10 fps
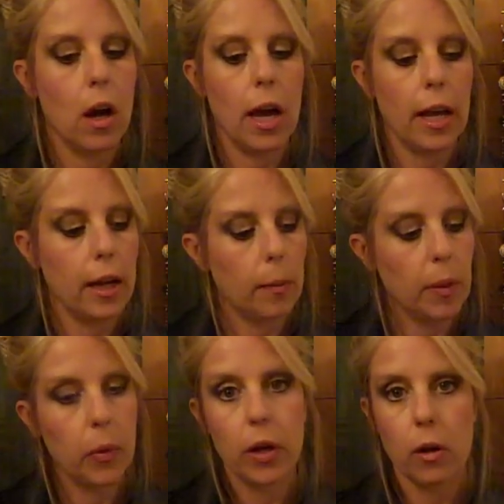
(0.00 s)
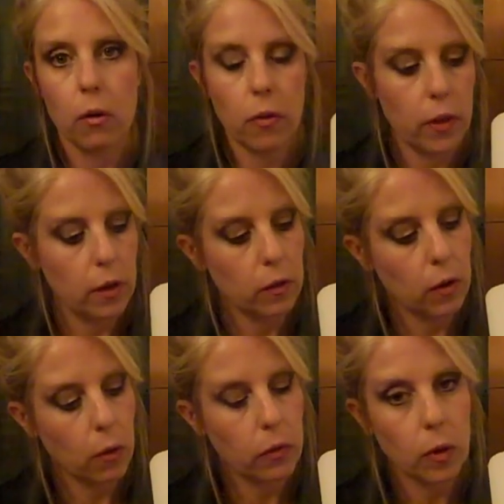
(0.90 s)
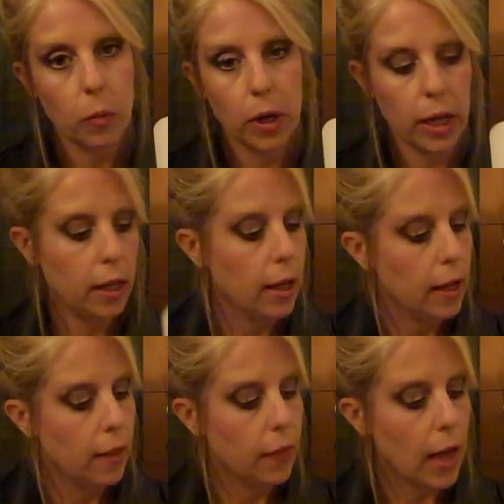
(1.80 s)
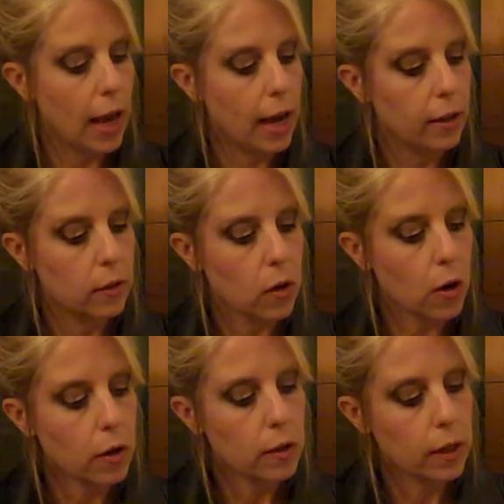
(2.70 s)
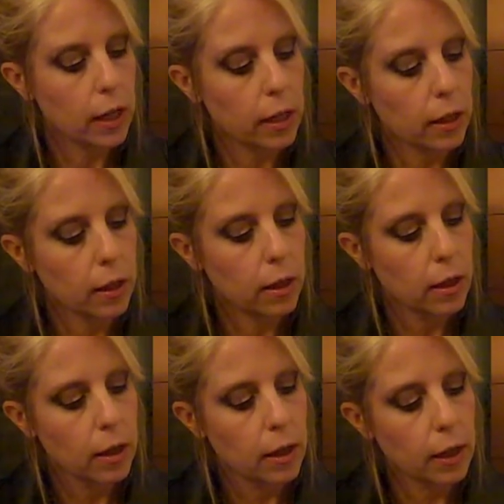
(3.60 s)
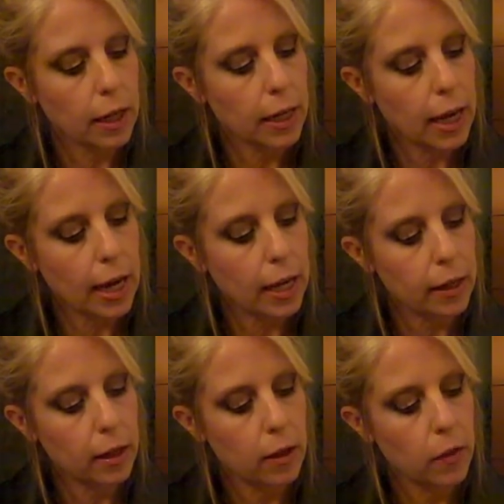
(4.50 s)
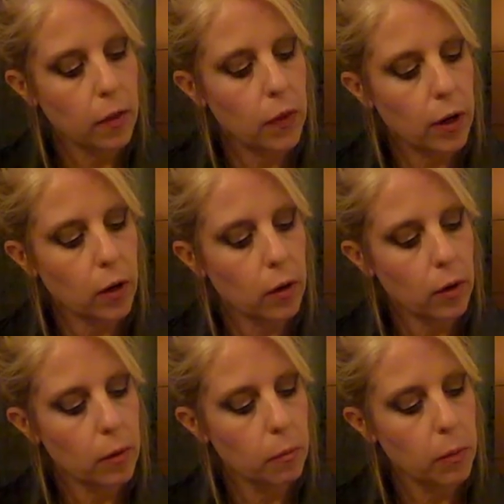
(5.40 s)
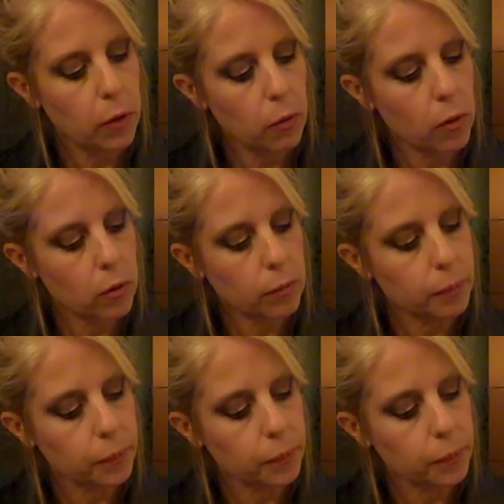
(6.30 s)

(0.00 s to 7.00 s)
and I'm going to put it over this, so if somebody that has dark skin can add their mineral.